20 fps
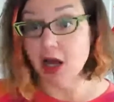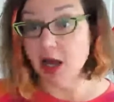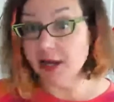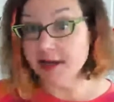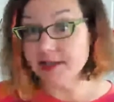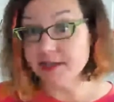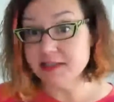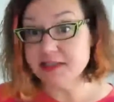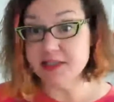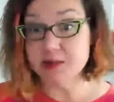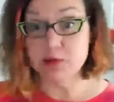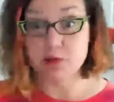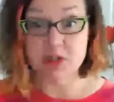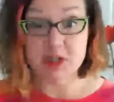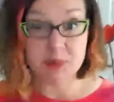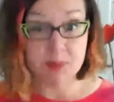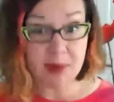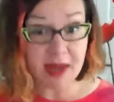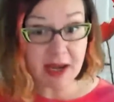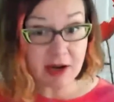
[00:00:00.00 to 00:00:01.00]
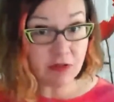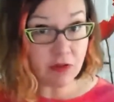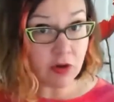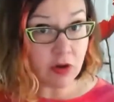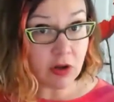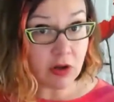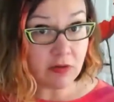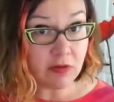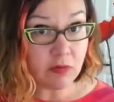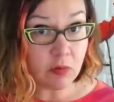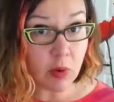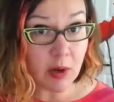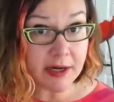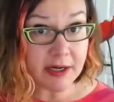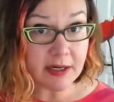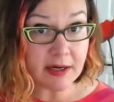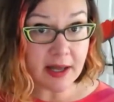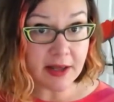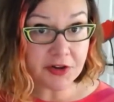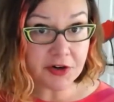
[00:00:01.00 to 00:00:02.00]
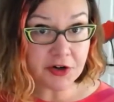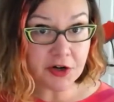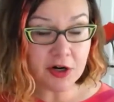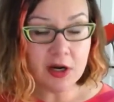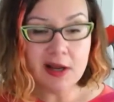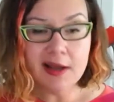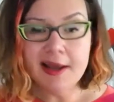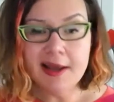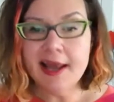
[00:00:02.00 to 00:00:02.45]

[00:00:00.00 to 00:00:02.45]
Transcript: honest and respectful of one another.